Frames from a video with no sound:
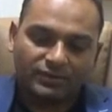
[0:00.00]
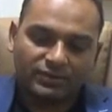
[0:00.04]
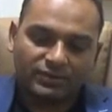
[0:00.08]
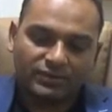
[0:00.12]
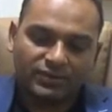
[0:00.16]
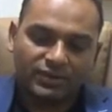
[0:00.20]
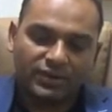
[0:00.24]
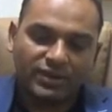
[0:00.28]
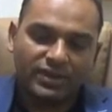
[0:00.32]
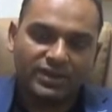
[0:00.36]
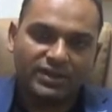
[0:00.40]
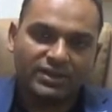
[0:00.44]

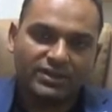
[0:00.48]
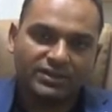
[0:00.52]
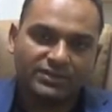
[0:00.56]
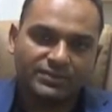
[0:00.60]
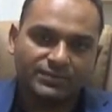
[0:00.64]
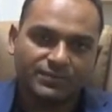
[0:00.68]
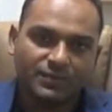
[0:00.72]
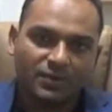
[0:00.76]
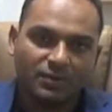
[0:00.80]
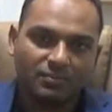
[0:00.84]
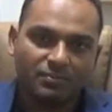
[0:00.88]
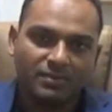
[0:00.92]
3
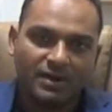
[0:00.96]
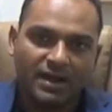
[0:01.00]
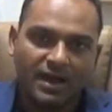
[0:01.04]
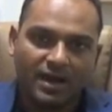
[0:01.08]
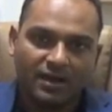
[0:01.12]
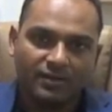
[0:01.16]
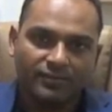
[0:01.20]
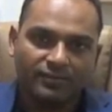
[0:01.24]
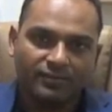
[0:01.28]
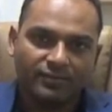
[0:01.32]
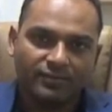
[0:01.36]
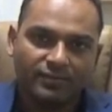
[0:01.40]
years from
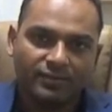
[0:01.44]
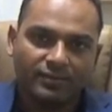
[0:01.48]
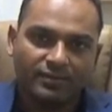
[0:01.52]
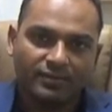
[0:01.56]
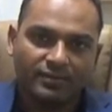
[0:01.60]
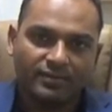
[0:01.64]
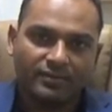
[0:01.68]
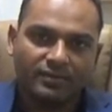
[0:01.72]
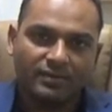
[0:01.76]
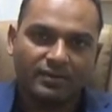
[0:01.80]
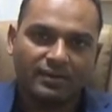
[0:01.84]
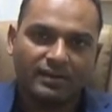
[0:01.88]
now,
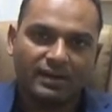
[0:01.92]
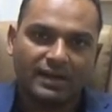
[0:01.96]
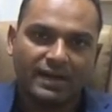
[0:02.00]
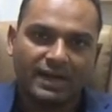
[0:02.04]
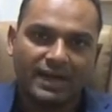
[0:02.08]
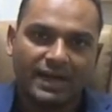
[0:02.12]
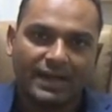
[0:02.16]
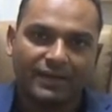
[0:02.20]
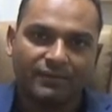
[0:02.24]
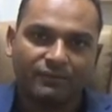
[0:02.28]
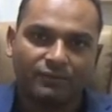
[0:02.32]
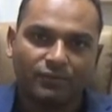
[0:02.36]

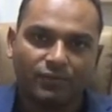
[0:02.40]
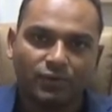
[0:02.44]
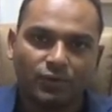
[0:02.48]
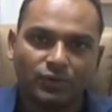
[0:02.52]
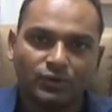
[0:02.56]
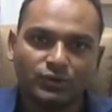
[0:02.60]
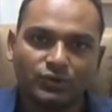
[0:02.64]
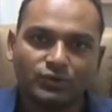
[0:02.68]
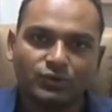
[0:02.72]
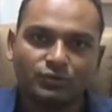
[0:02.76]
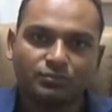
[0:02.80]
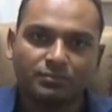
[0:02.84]
I
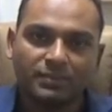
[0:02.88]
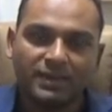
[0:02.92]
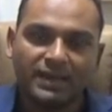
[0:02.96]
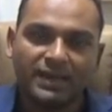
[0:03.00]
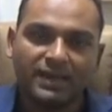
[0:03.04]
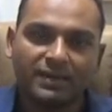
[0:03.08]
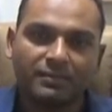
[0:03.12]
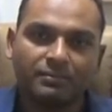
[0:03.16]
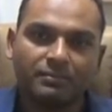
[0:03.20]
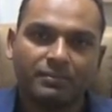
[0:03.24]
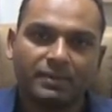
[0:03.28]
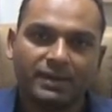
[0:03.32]
want to
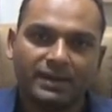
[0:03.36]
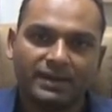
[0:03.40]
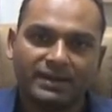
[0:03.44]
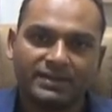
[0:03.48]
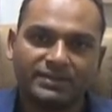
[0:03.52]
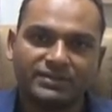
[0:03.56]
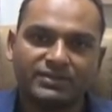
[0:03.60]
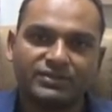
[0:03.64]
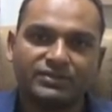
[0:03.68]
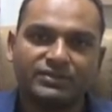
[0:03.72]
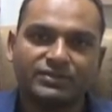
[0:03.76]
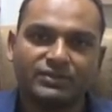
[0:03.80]
become a
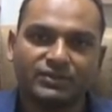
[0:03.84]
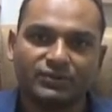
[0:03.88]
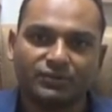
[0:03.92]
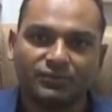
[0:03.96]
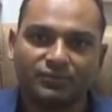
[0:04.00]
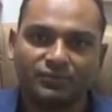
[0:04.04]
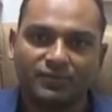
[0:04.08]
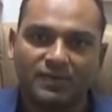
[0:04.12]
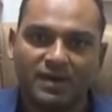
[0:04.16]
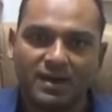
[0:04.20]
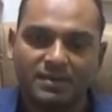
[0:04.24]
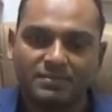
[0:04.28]
registered
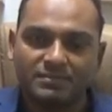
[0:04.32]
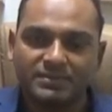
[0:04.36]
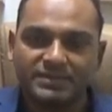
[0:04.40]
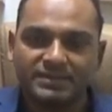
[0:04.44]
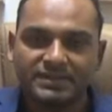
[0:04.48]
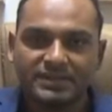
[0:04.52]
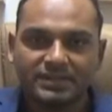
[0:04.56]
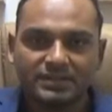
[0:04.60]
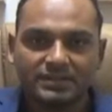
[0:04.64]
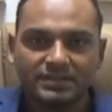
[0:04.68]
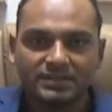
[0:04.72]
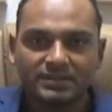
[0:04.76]

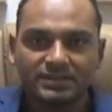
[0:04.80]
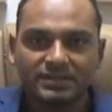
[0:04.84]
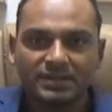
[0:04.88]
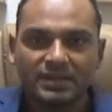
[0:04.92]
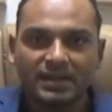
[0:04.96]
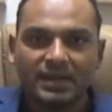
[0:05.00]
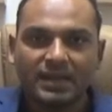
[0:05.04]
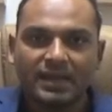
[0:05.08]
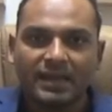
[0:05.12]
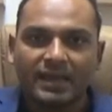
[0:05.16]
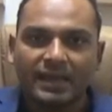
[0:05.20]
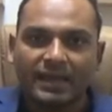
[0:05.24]
pharmacist
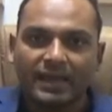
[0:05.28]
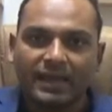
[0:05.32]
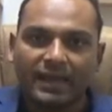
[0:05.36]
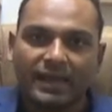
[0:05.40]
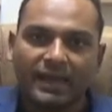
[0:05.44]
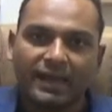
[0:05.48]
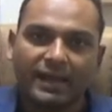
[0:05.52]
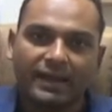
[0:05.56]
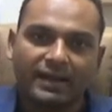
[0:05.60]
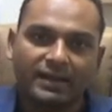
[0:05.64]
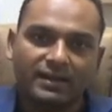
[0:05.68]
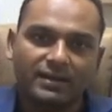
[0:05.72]

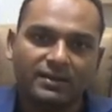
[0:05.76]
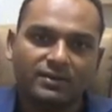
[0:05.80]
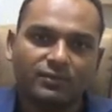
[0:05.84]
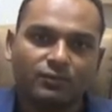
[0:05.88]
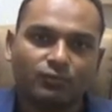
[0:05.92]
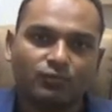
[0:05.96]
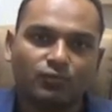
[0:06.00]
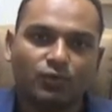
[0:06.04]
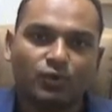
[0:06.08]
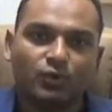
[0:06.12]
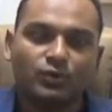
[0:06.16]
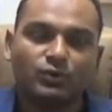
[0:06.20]
and
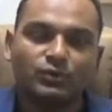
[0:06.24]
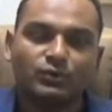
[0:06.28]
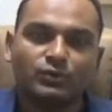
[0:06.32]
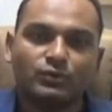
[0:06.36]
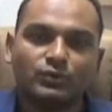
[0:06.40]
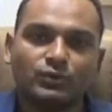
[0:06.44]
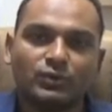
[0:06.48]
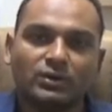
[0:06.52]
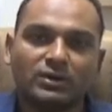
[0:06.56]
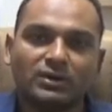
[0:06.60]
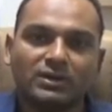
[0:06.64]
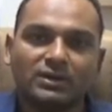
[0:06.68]
want
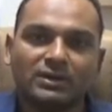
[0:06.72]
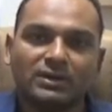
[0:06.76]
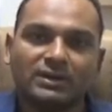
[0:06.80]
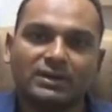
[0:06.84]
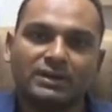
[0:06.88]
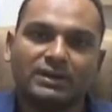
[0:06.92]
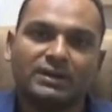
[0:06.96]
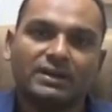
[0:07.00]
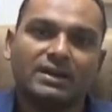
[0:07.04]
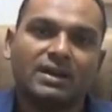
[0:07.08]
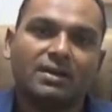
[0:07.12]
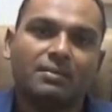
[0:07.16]
to
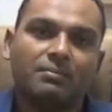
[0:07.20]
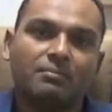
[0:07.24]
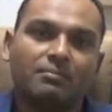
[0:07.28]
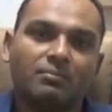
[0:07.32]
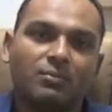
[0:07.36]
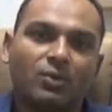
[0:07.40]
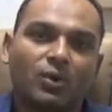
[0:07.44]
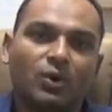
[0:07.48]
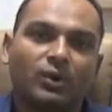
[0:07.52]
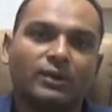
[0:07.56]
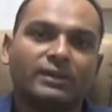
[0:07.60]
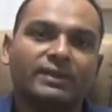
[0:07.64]
earn
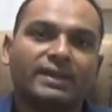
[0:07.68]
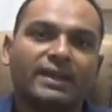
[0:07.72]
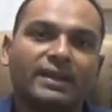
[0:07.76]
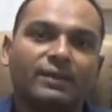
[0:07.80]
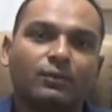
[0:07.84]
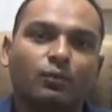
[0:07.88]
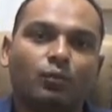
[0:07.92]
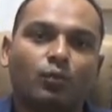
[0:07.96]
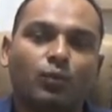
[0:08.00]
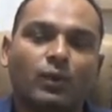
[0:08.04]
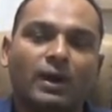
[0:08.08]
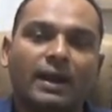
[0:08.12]
more
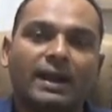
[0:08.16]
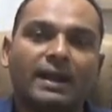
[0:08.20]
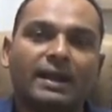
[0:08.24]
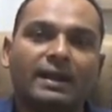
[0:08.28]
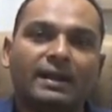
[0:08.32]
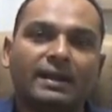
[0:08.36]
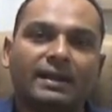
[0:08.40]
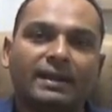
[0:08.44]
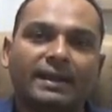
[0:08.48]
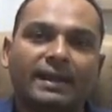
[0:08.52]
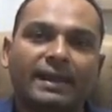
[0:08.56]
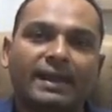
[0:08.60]
than
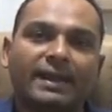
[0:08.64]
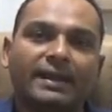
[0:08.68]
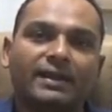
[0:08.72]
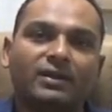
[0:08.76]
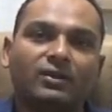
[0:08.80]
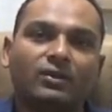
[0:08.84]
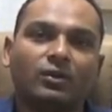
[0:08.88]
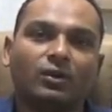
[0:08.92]
$1 lakh